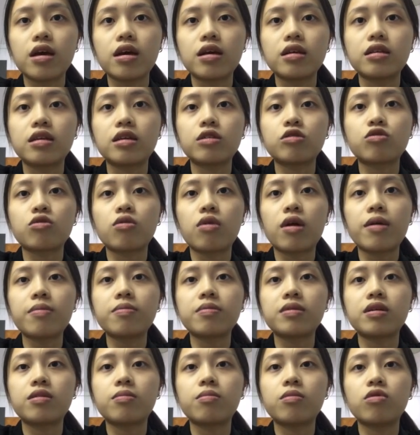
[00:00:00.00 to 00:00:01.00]
describe
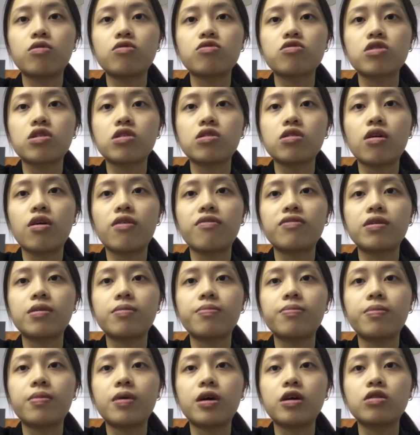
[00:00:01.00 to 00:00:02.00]
the motion of the
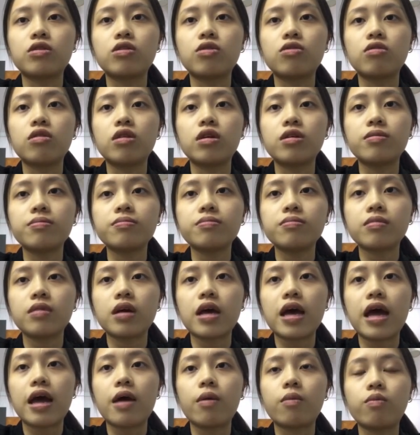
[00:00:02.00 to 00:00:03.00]
pendulum
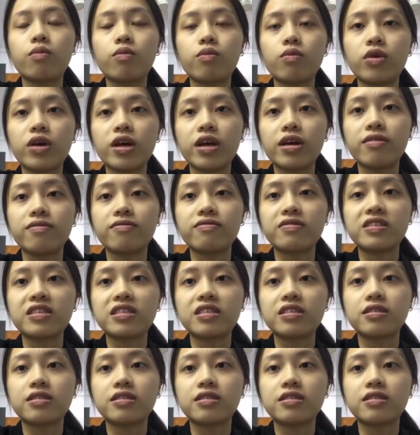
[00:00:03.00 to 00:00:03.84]
and waves.